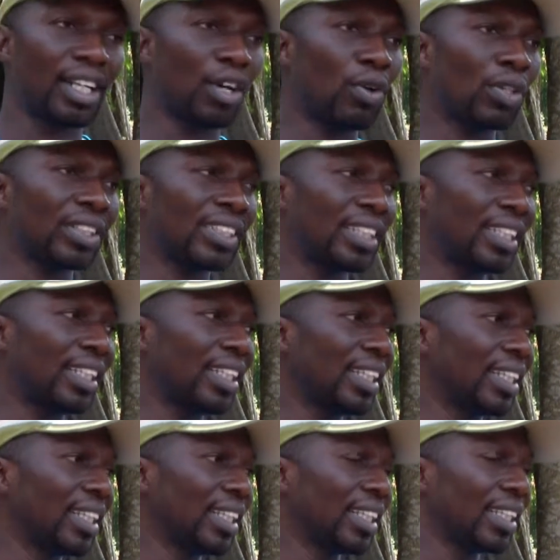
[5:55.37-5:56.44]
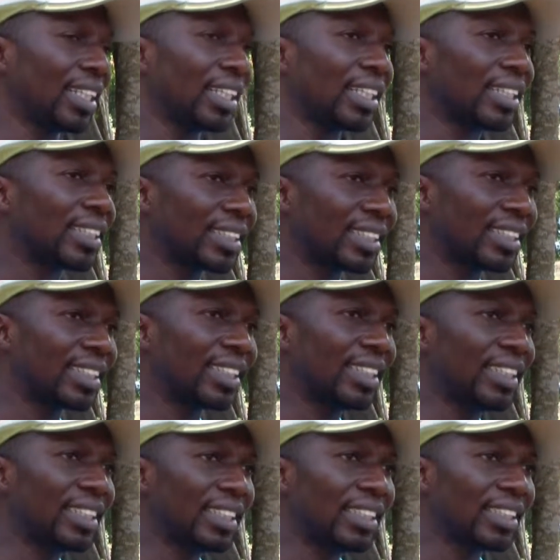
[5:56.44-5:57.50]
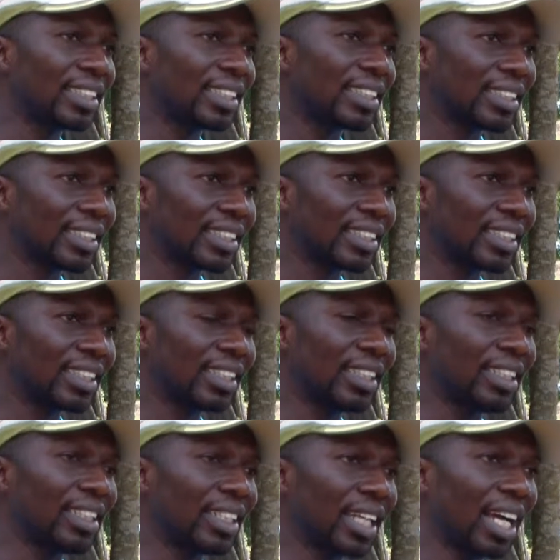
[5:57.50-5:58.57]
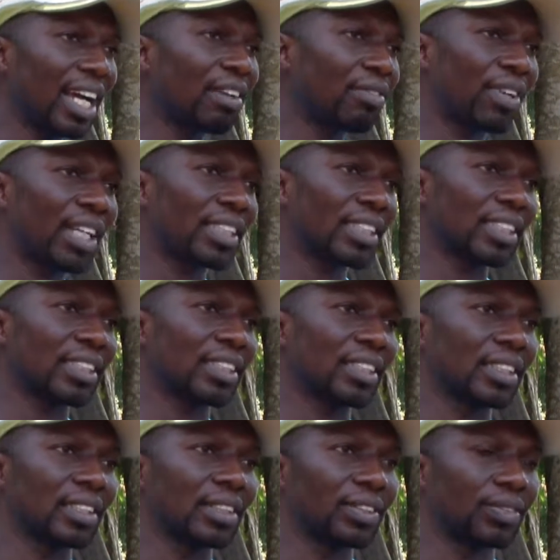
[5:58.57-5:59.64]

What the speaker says: That was the 1660 advert.